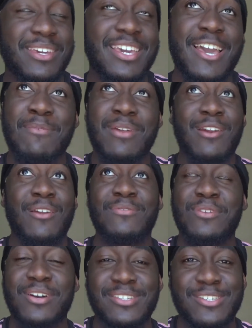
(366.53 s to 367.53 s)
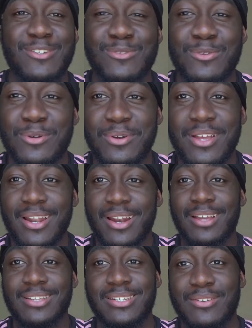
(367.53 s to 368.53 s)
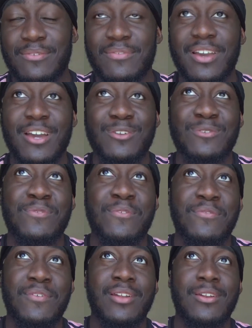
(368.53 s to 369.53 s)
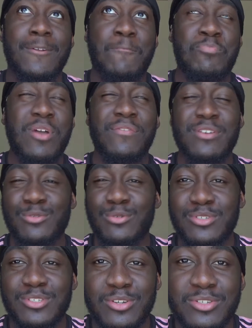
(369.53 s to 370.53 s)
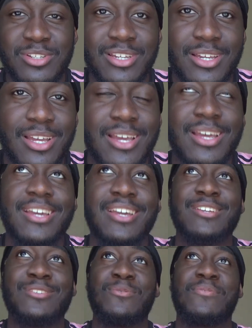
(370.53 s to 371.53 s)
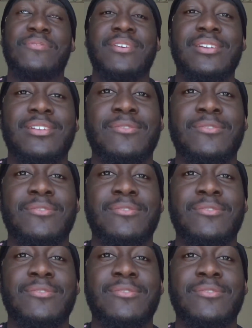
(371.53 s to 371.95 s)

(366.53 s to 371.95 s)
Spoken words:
Yeah, man, I love dancing, so that's another thing I do for fun. Nothing too seriously, it's all fun.